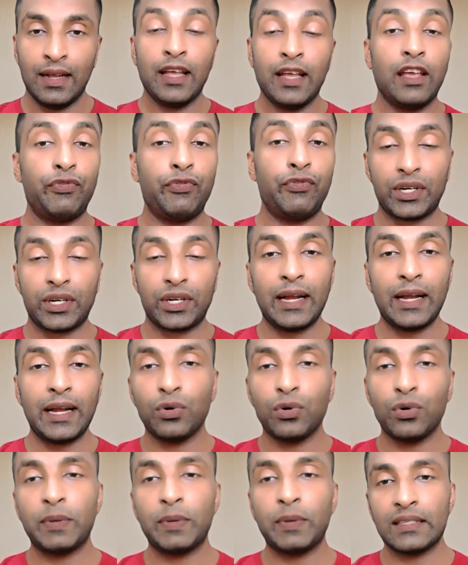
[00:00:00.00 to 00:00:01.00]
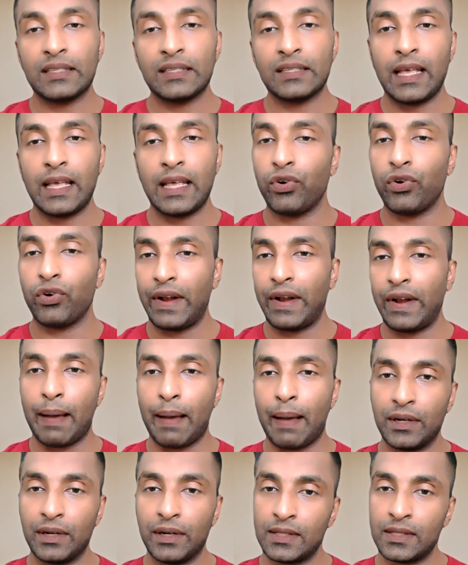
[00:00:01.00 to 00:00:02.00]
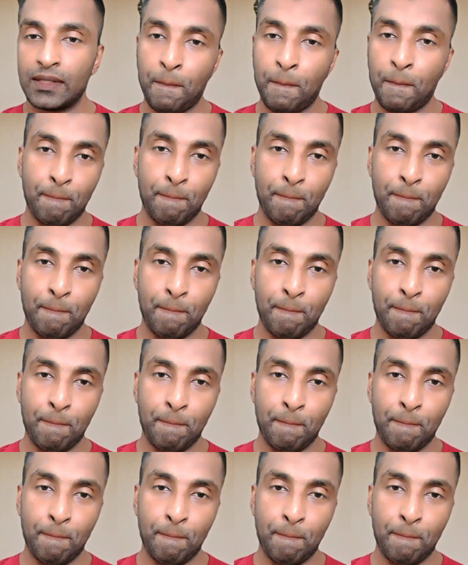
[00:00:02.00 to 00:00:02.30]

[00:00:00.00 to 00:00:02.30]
If you try to copy the same, what will happen is